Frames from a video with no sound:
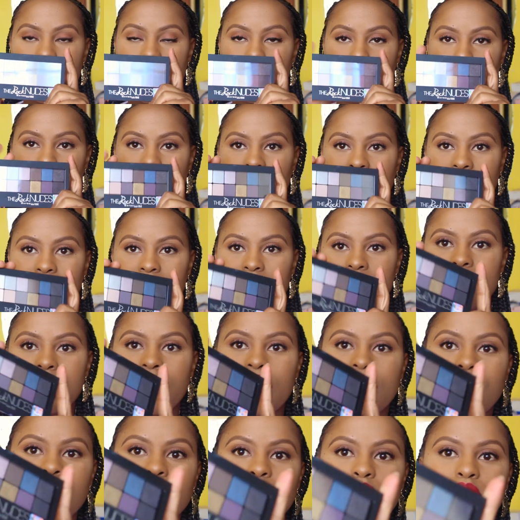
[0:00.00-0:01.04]
A palette.
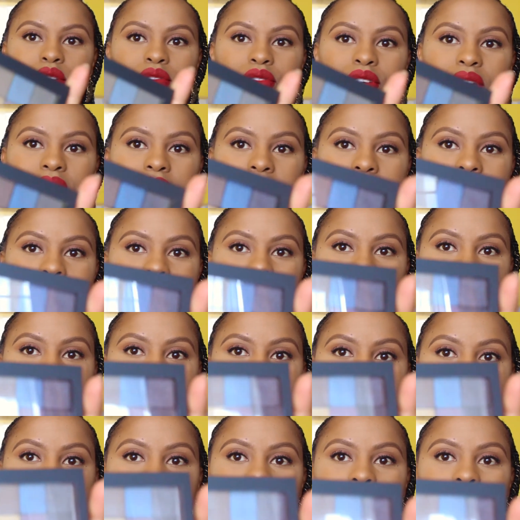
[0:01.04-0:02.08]
I don't know if you guys can see